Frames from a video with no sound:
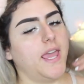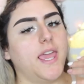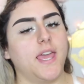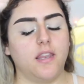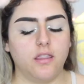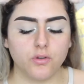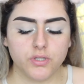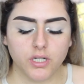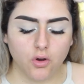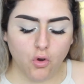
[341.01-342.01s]
And
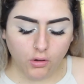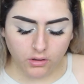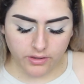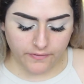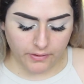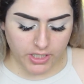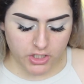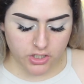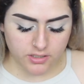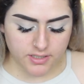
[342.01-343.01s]
those are all the
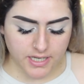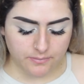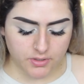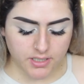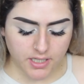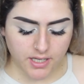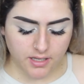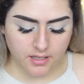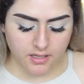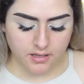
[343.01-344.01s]
foundations. I'm just going
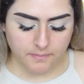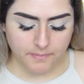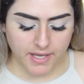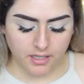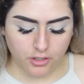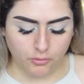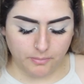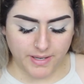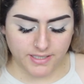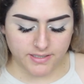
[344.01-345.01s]
to make a little
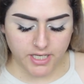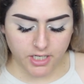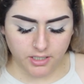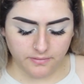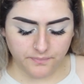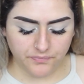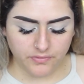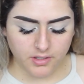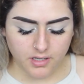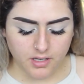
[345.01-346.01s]
mix here.
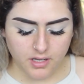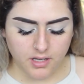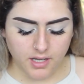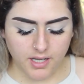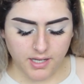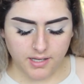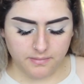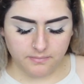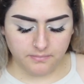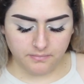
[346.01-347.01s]

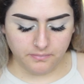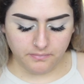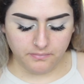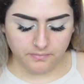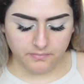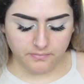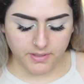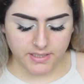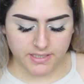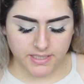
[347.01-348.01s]
Um,
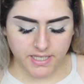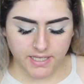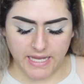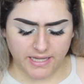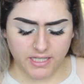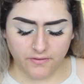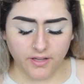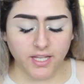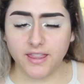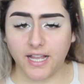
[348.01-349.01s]
and see, yeah,
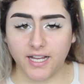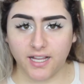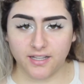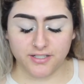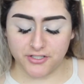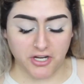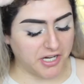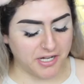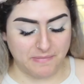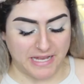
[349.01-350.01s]
definitely that color is
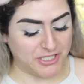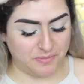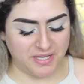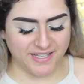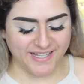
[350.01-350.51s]
not going to match me.